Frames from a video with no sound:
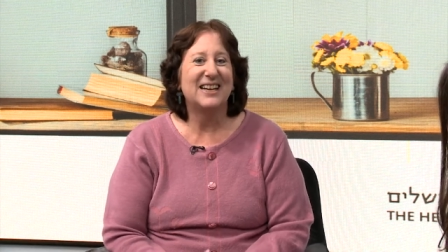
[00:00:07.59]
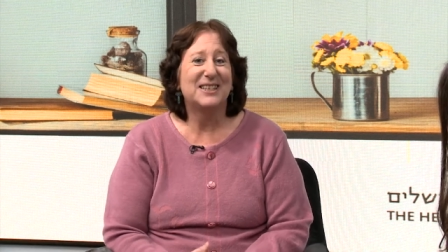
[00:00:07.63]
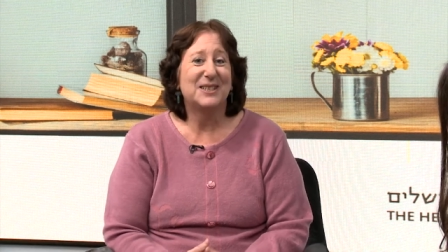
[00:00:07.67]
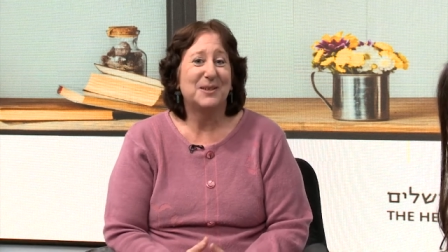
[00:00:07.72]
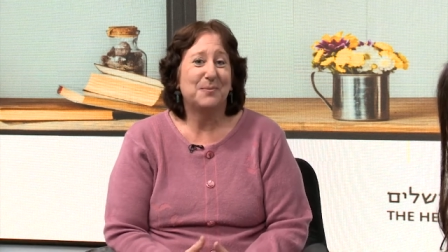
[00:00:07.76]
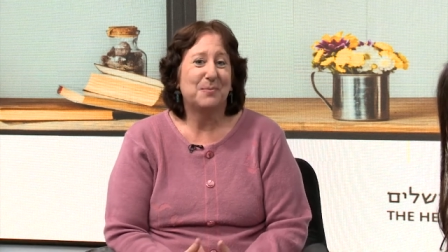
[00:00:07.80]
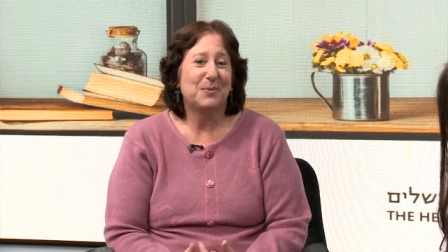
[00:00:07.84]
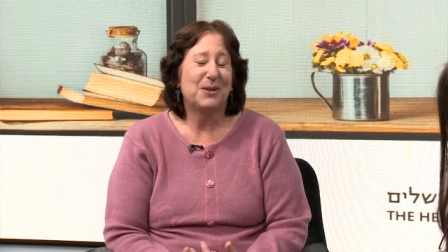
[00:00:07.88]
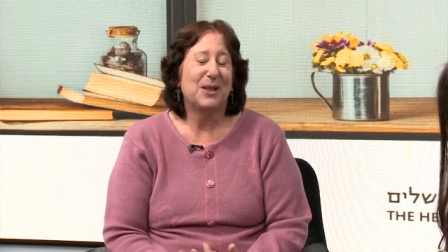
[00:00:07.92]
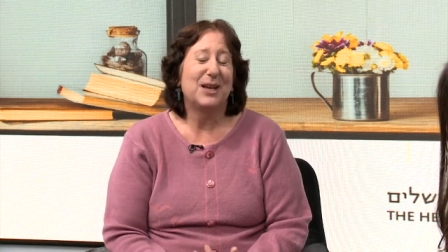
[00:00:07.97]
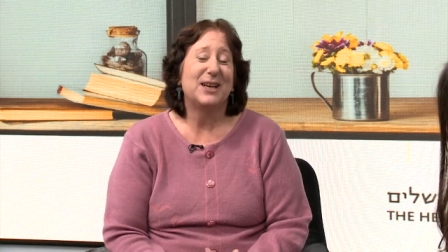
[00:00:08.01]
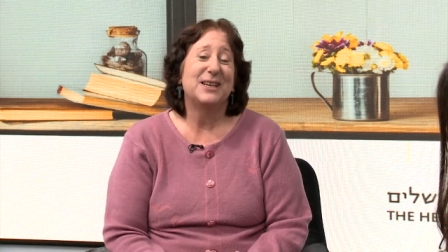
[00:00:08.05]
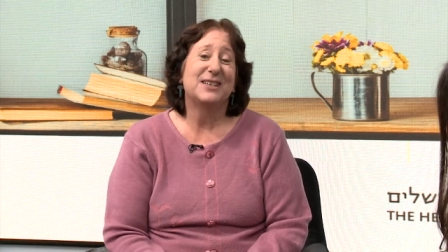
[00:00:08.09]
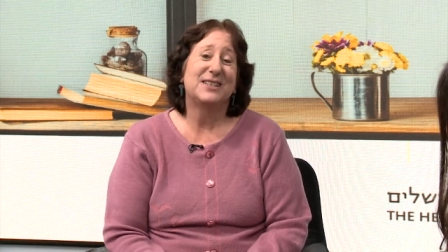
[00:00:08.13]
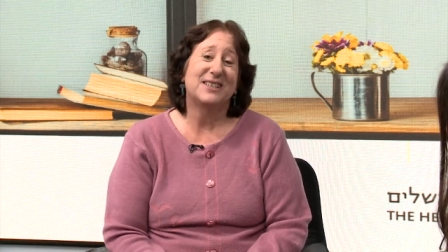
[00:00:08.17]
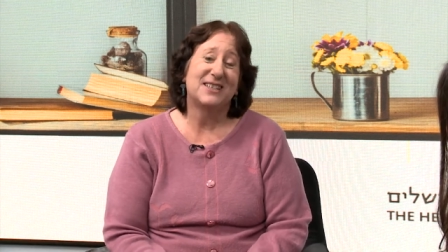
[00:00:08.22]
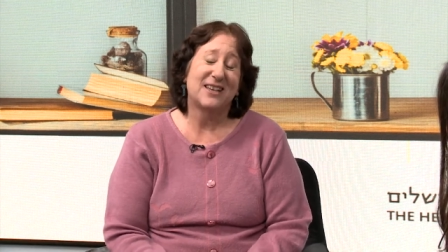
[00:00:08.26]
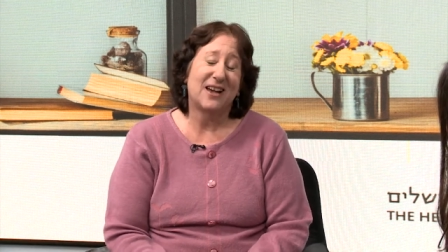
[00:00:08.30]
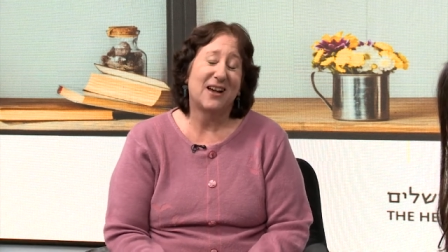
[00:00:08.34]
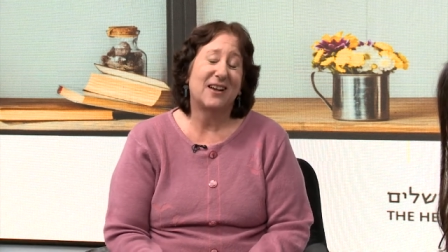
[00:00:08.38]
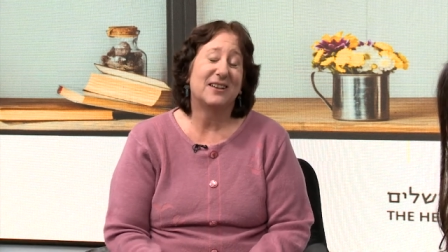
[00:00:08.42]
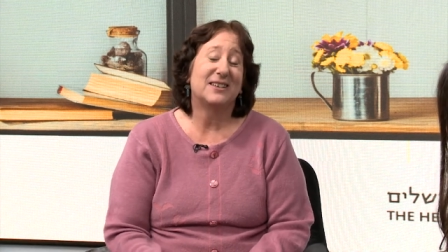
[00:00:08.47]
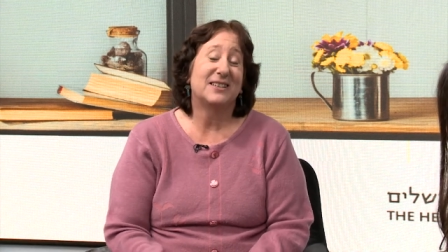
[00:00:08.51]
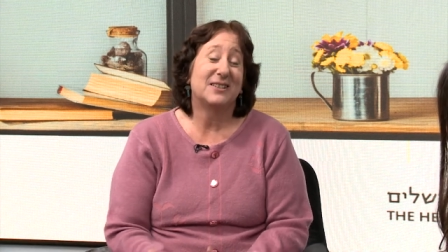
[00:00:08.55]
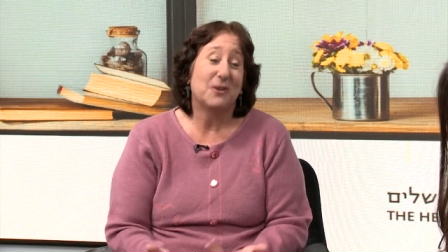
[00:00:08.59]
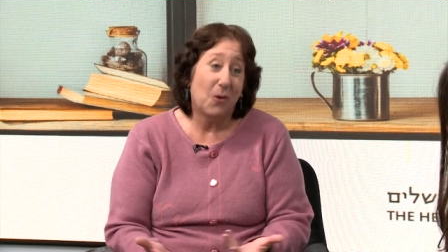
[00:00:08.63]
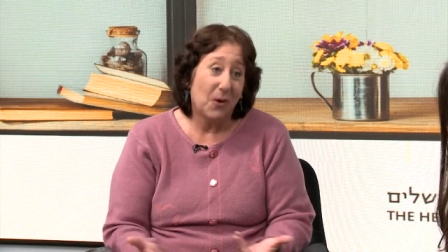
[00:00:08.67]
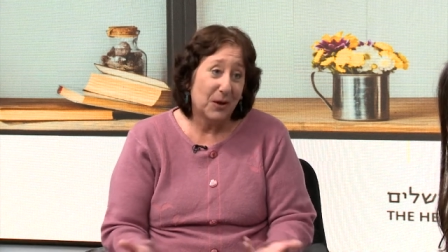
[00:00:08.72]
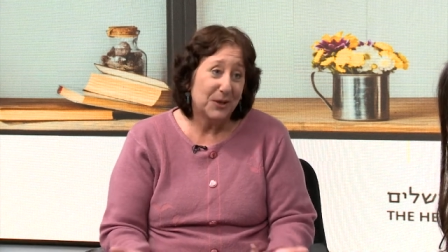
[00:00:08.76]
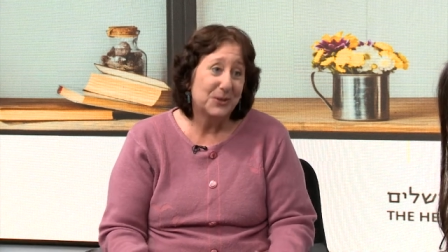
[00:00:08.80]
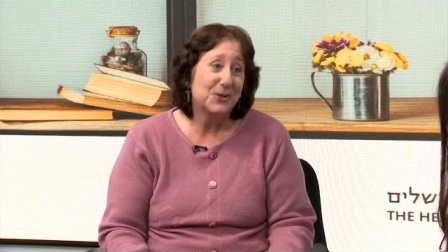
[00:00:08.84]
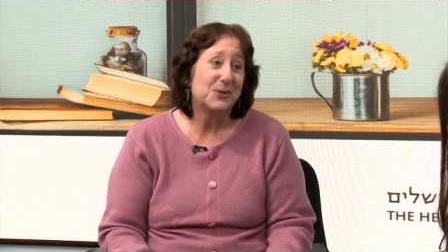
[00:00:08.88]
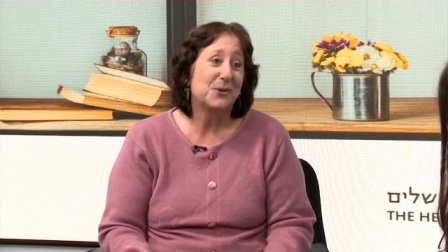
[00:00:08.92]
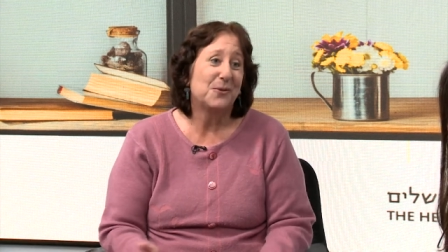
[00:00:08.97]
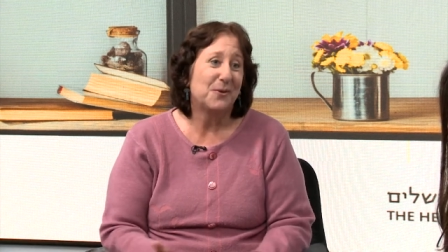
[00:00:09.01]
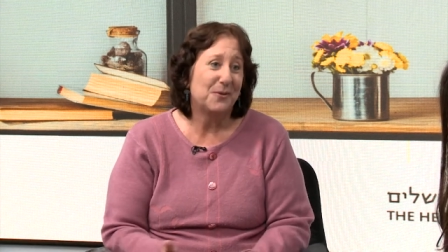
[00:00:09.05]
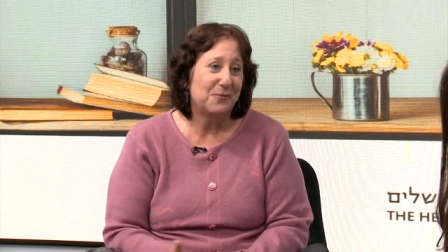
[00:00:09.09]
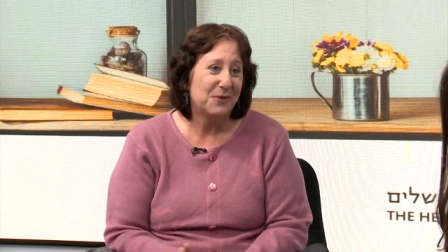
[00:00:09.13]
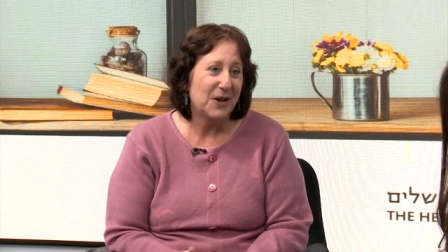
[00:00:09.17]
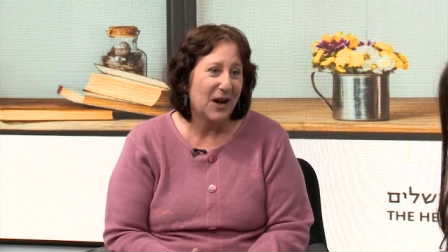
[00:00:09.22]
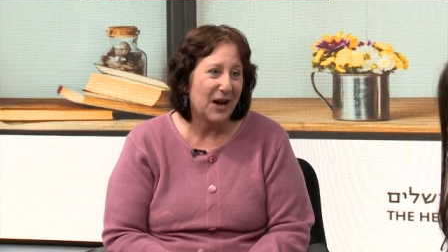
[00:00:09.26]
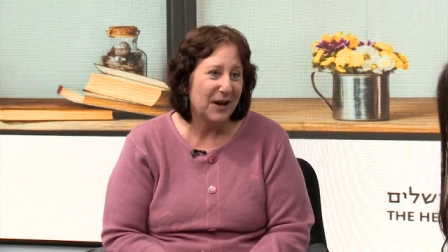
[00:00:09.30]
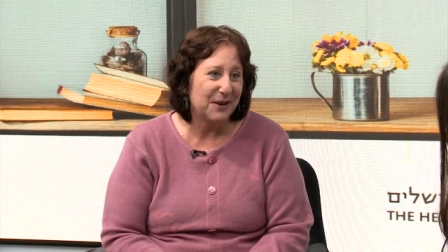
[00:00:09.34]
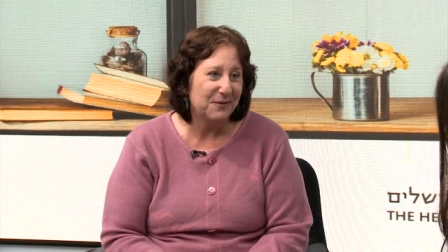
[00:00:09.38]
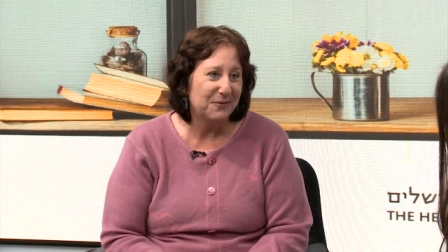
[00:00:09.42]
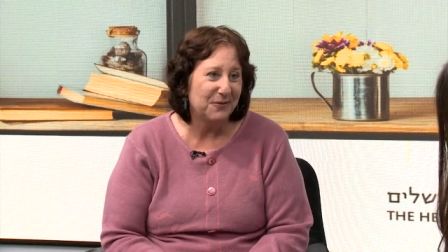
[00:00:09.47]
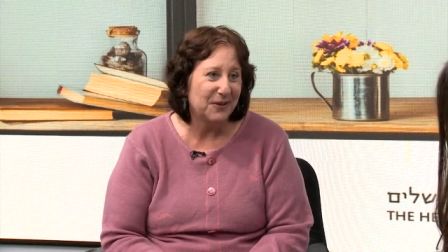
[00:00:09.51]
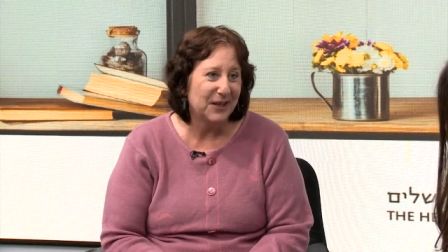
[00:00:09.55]
and it's a place also
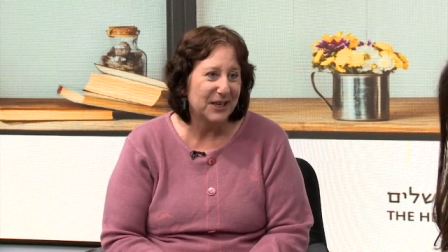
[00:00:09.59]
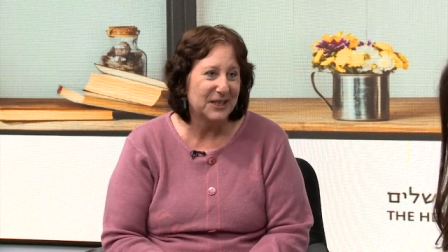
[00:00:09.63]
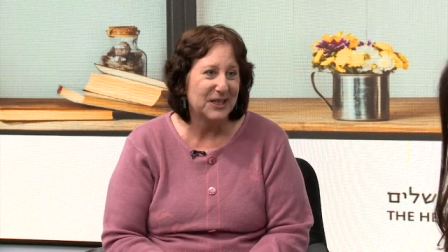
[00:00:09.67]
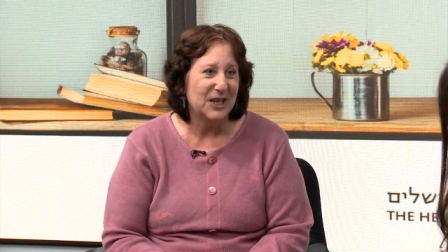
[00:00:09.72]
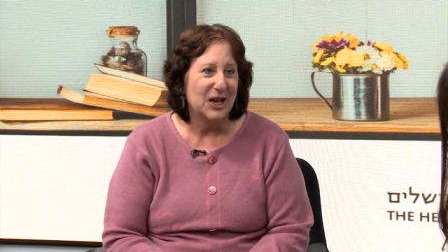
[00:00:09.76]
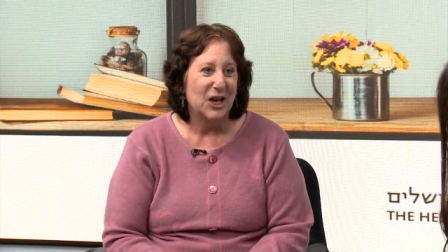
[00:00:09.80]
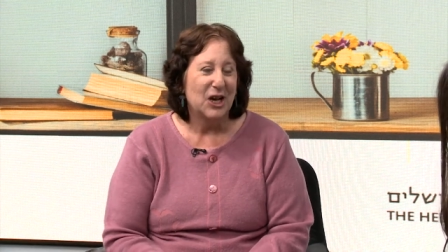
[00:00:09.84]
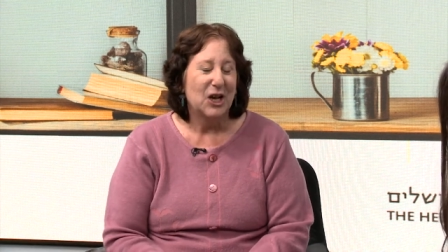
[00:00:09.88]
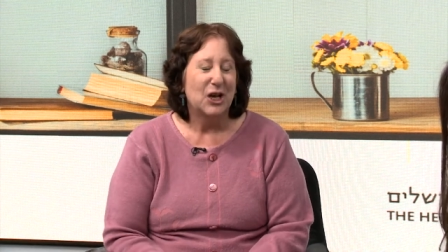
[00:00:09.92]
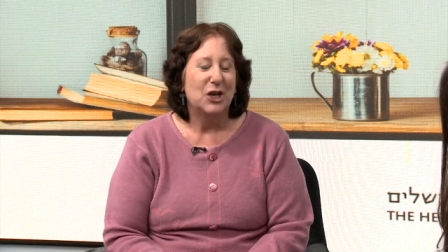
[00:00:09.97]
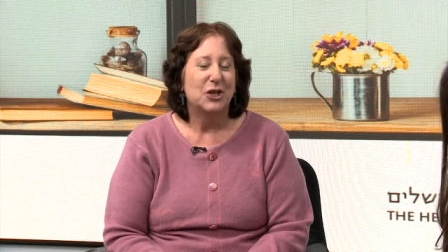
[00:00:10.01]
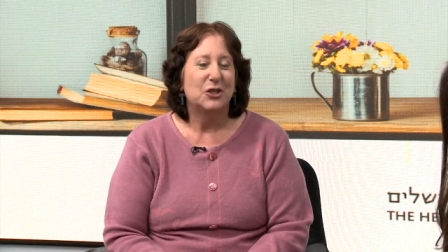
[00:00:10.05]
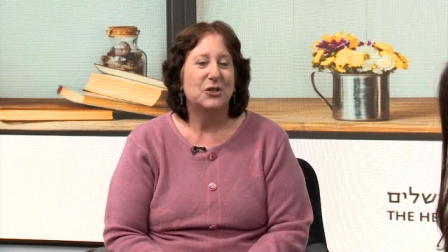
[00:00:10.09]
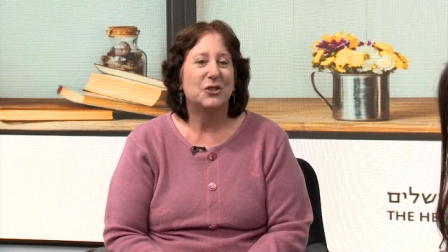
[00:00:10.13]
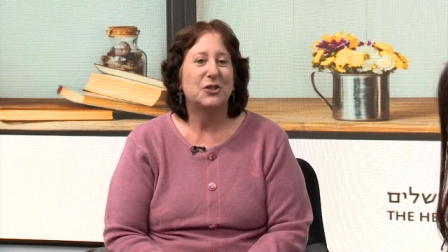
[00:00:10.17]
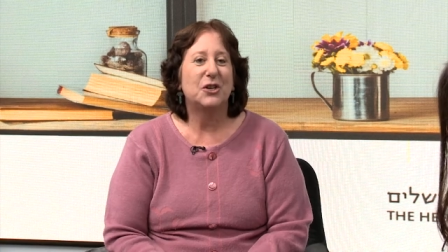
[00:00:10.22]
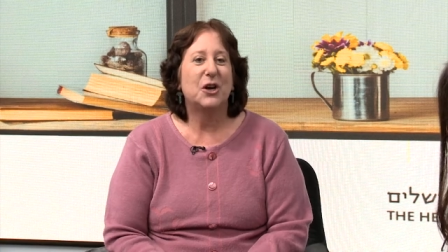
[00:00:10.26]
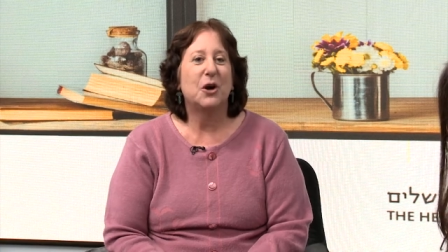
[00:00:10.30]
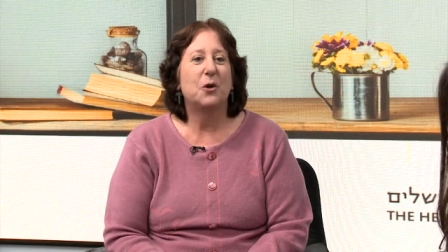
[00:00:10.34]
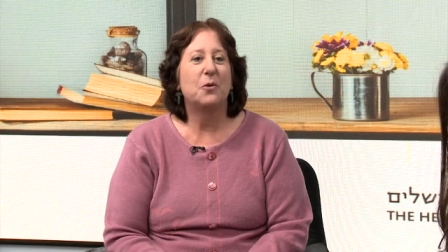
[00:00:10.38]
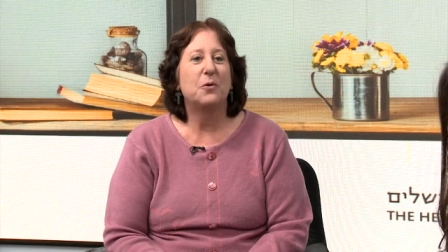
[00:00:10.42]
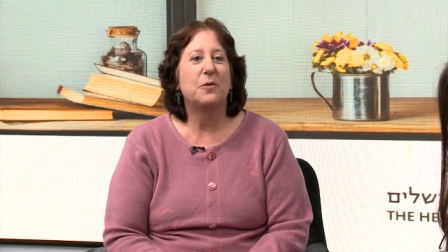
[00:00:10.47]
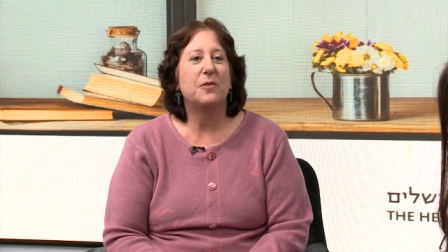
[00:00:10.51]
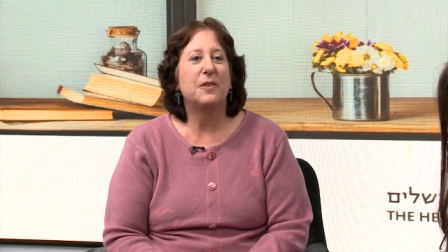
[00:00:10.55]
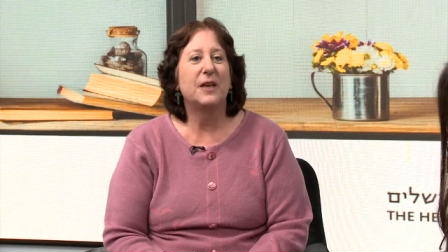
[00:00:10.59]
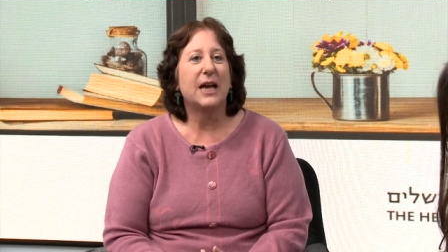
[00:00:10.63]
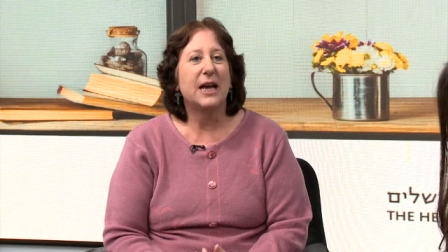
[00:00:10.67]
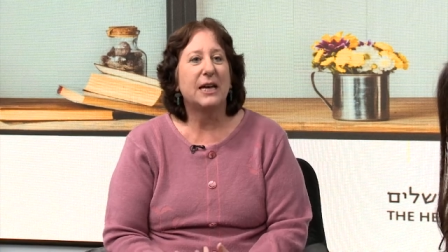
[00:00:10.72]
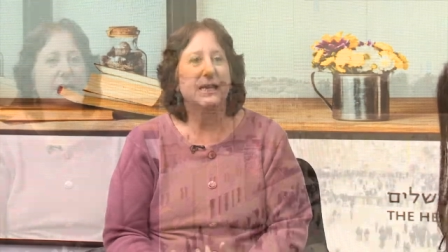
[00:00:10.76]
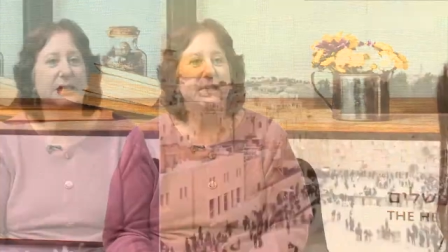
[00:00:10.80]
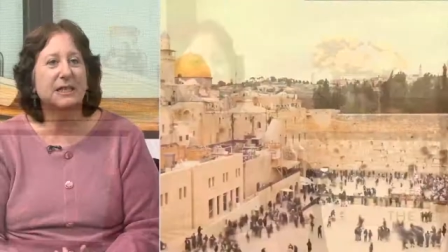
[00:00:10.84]
of conflict. So the